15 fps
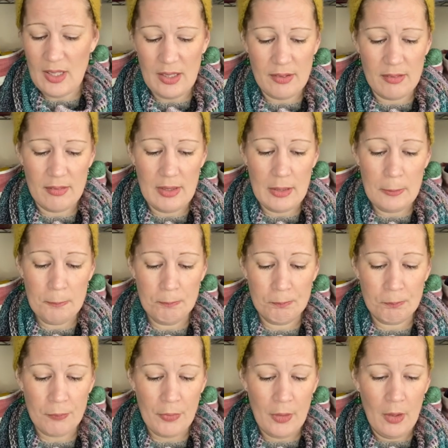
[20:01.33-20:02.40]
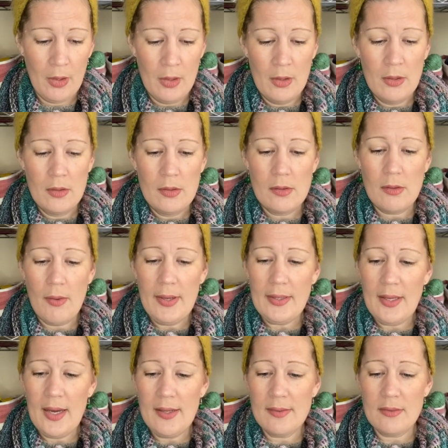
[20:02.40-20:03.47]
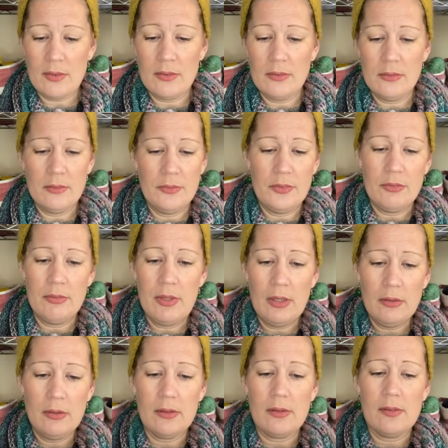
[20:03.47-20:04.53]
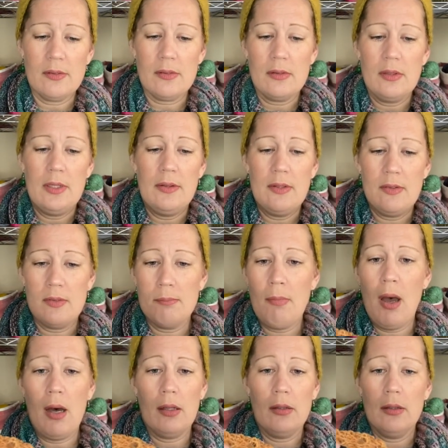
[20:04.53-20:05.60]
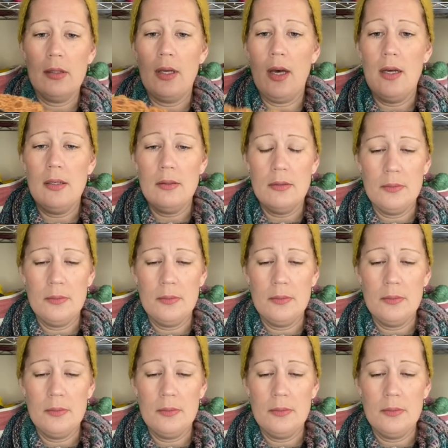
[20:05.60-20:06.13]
other thing. So I cast on the ranunculus in this mile yarn